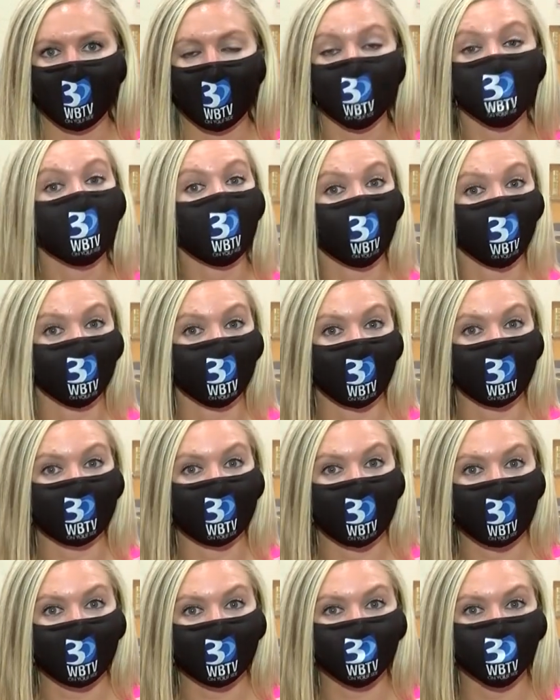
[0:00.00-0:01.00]
I'm Caroline
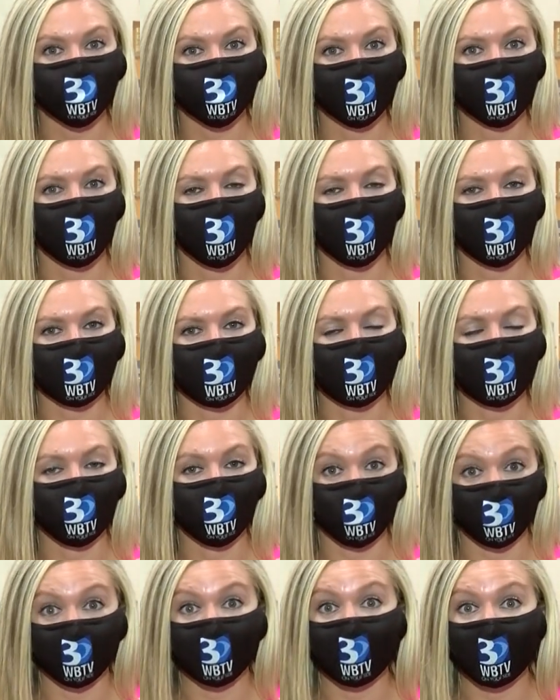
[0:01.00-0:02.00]
Hicks reporting in
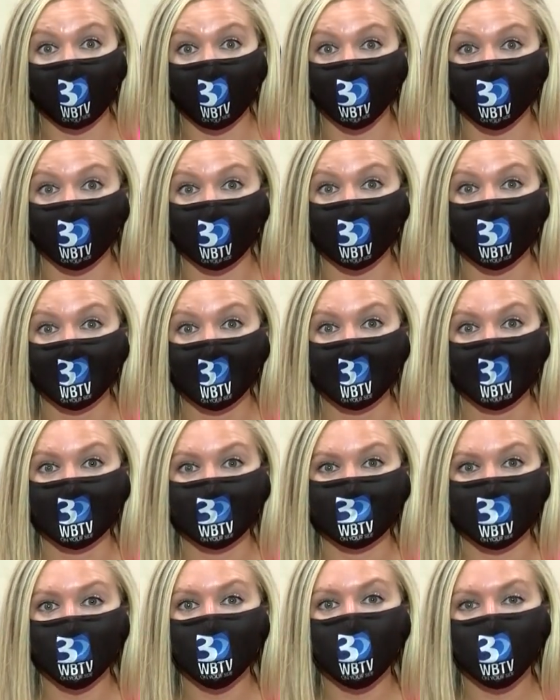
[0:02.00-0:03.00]
Union County,
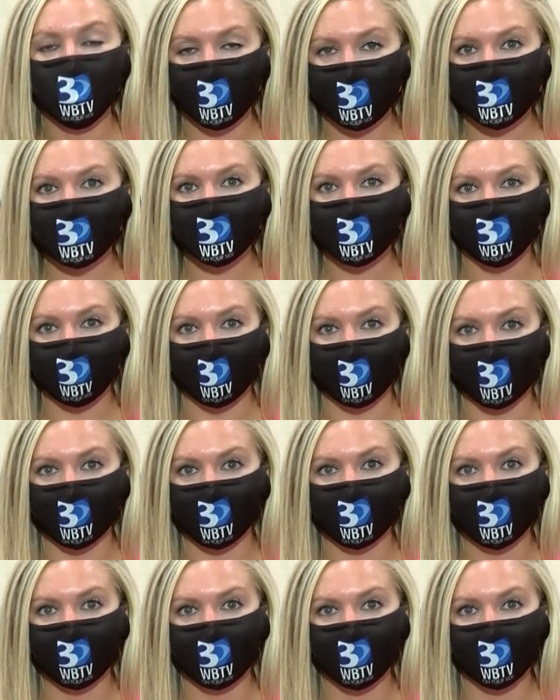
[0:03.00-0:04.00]
WBTV
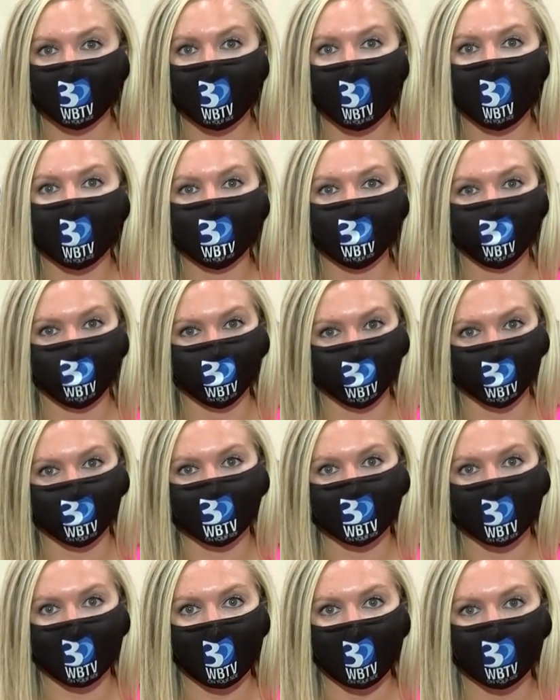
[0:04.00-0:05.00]
on your
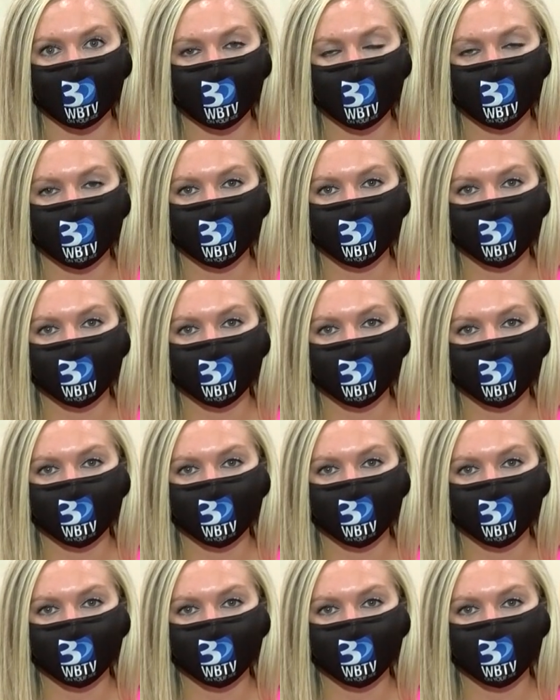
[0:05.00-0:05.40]
side.